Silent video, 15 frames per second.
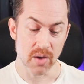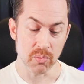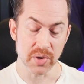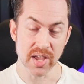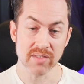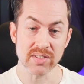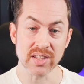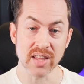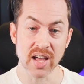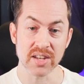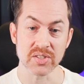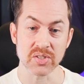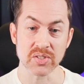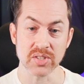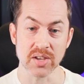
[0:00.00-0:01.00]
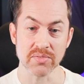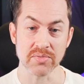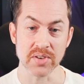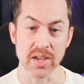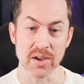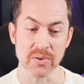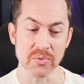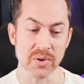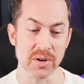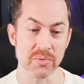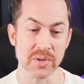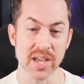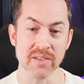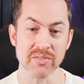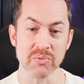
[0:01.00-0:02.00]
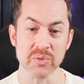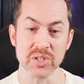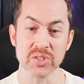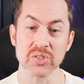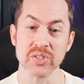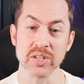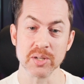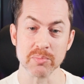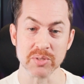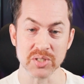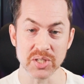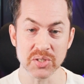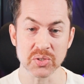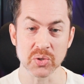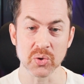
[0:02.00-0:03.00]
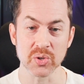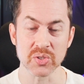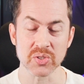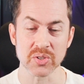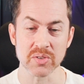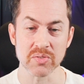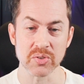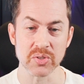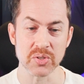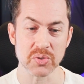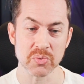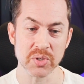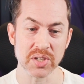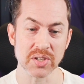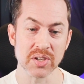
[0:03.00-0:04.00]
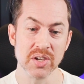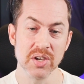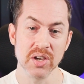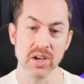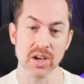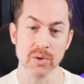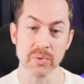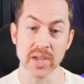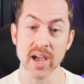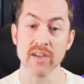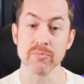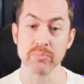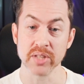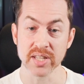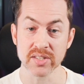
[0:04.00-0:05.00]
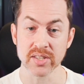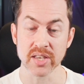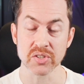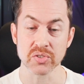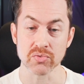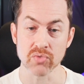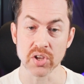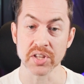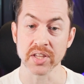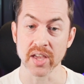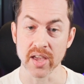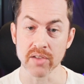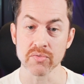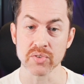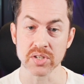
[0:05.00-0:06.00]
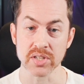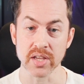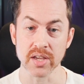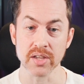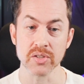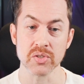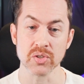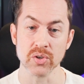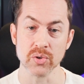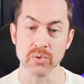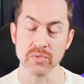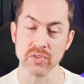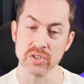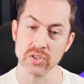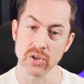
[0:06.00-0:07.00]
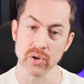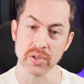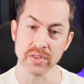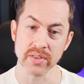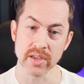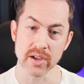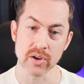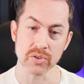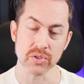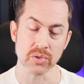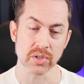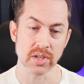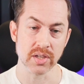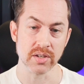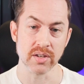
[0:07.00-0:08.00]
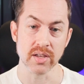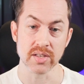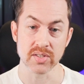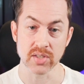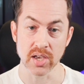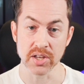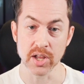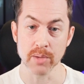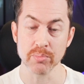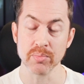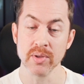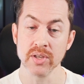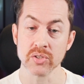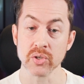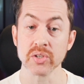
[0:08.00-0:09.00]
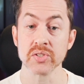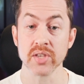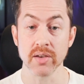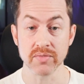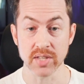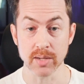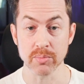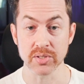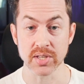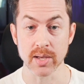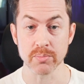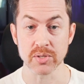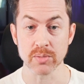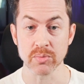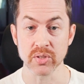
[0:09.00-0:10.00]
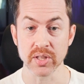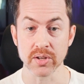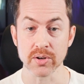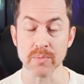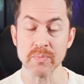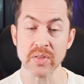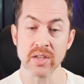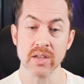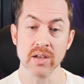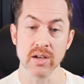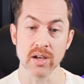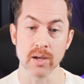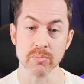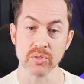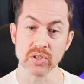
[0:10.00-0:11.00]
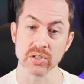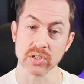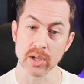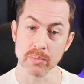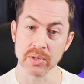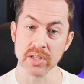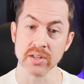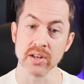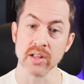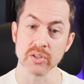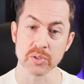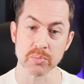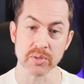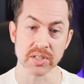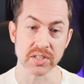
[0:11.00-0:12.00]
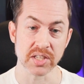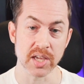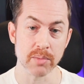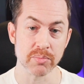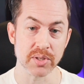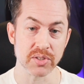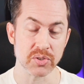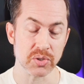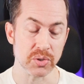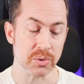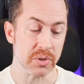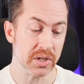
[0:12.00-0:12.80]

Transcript: We have a lot of stuff now. We just set up a Discord server this week. We have playtests running every day, so if you join there, you can sign up. As long as you have Tabletop Simulator, you can come in and I'll explain the gameplay to you.